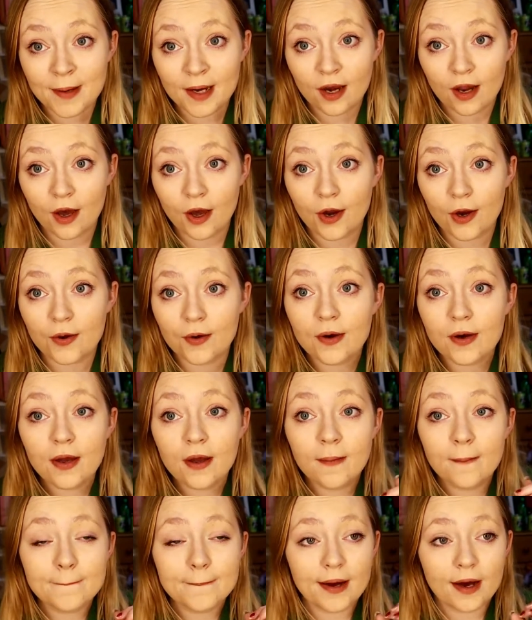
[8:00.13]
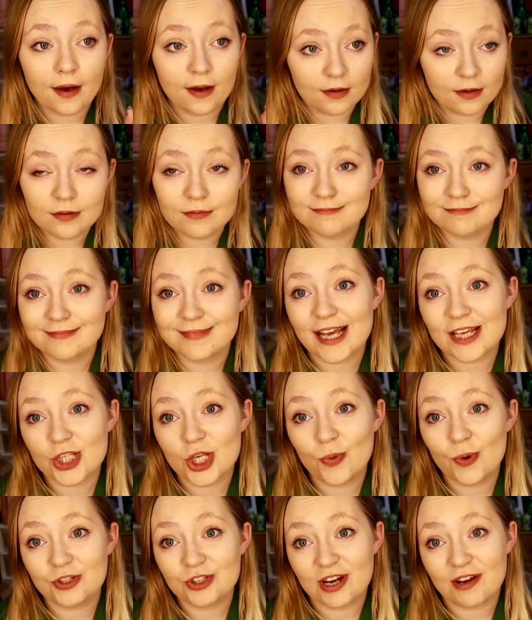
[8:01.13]
below, but that's
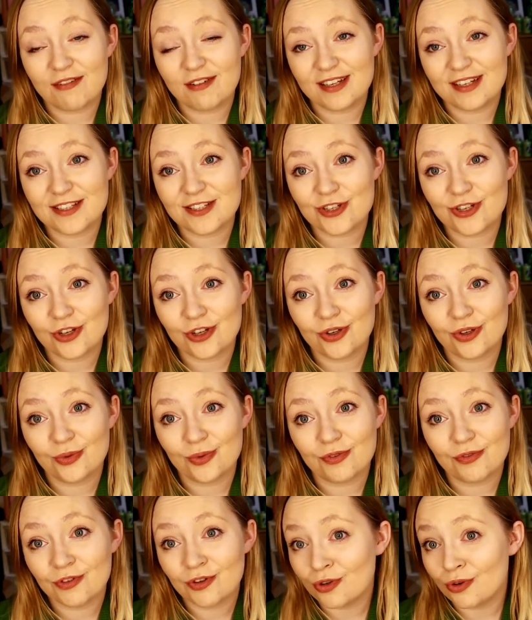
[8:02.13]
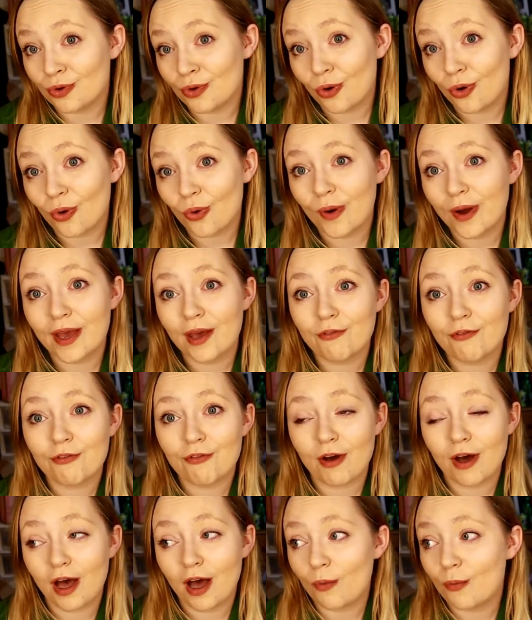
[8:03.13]
who we're travelling to with New York with.
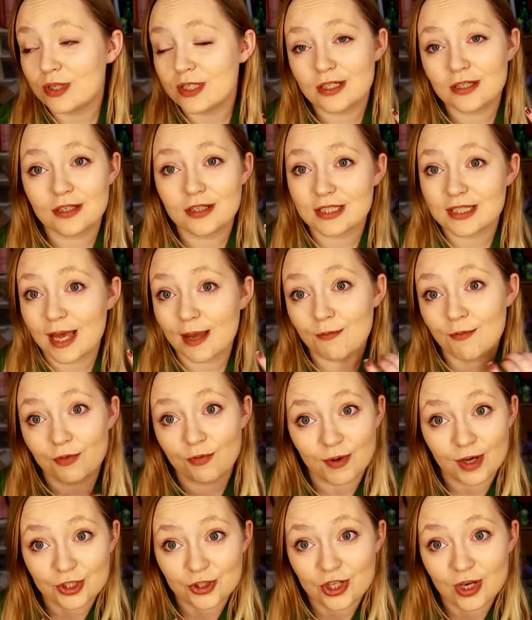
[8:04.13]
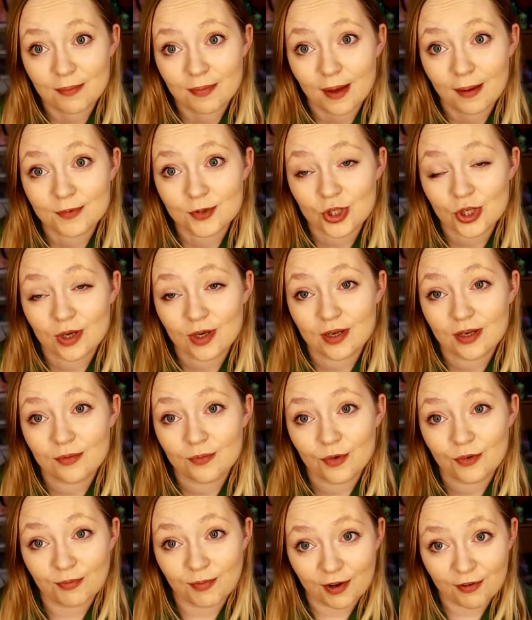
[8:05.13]
We did the same with my trip that I'm doing
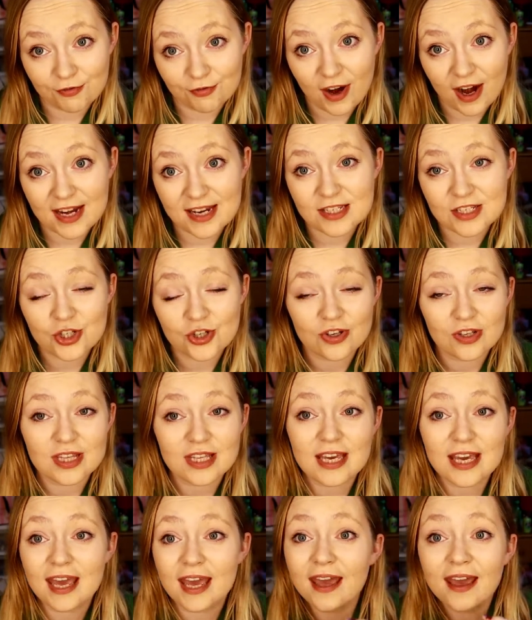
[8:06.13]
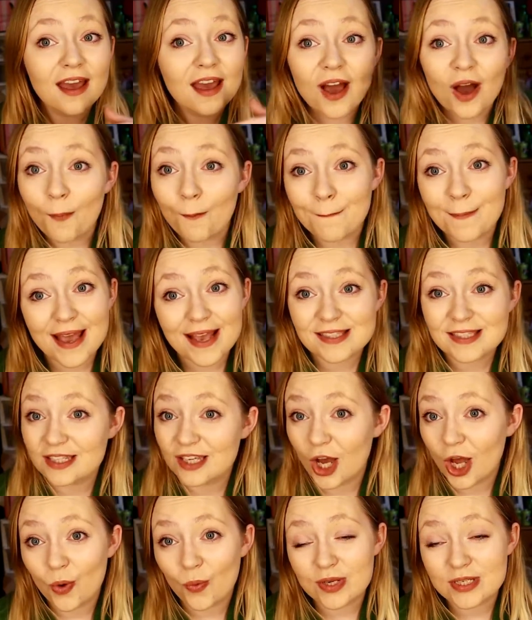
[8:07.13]
with my friend during the year.
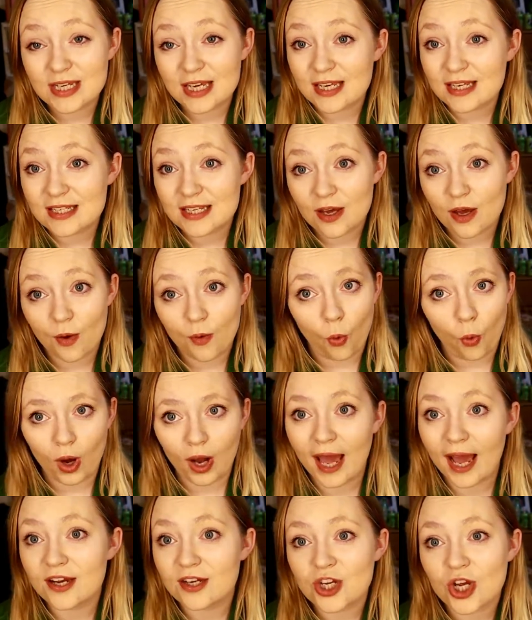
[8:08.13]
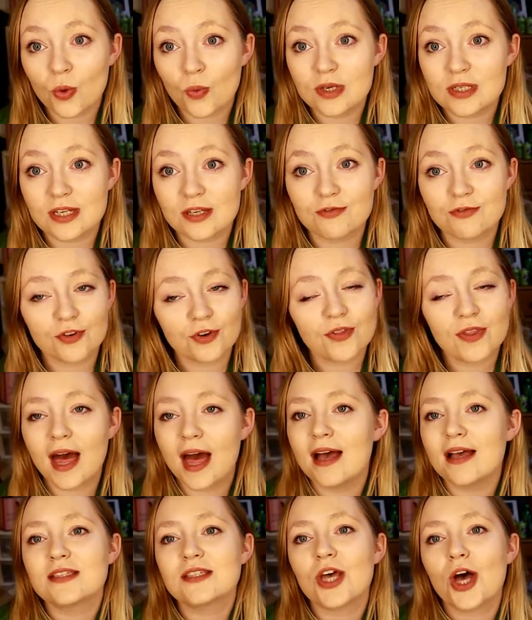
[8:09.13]
Mexico we did, Orlando we did through
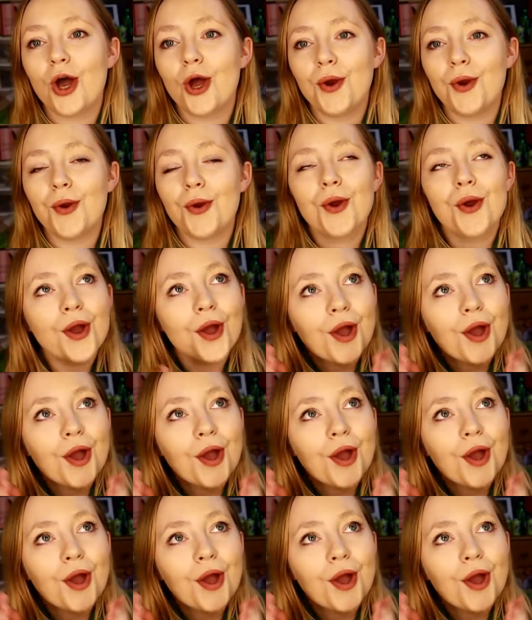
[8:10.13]
there. So